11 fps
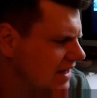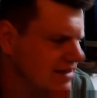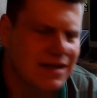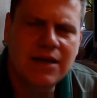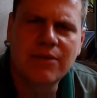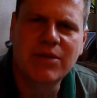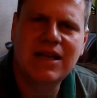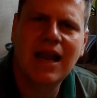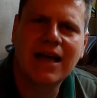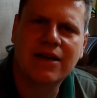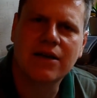actually a bit
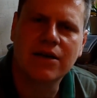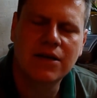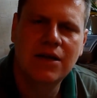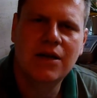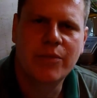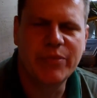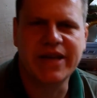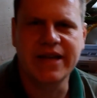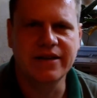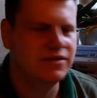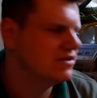like a
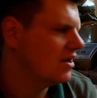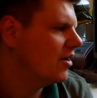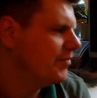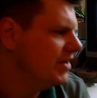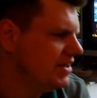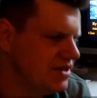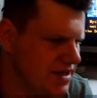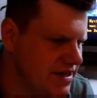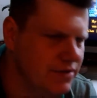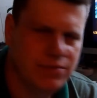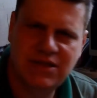beginner's
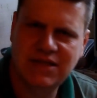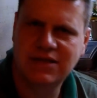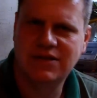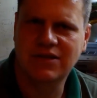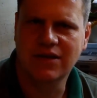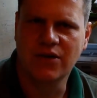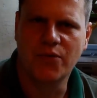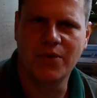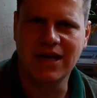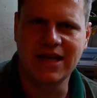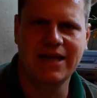RPG, which is
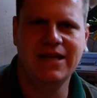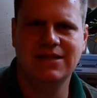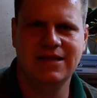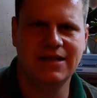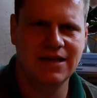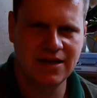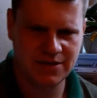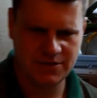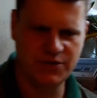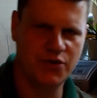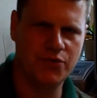really easy.
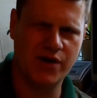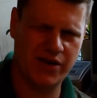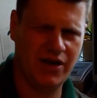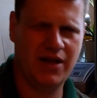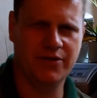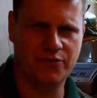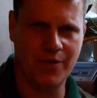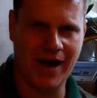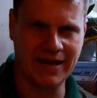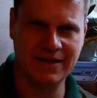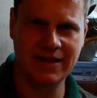You know, not a lot of
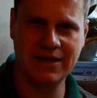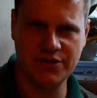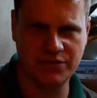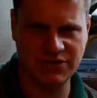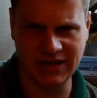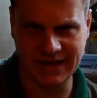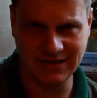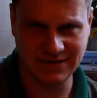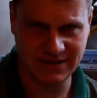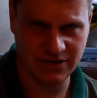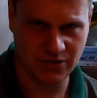grinding. You can
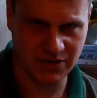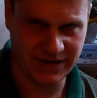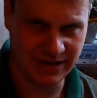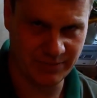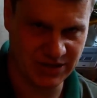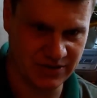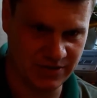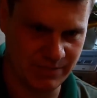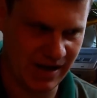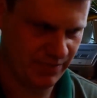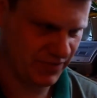see all the enemies on the
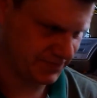map.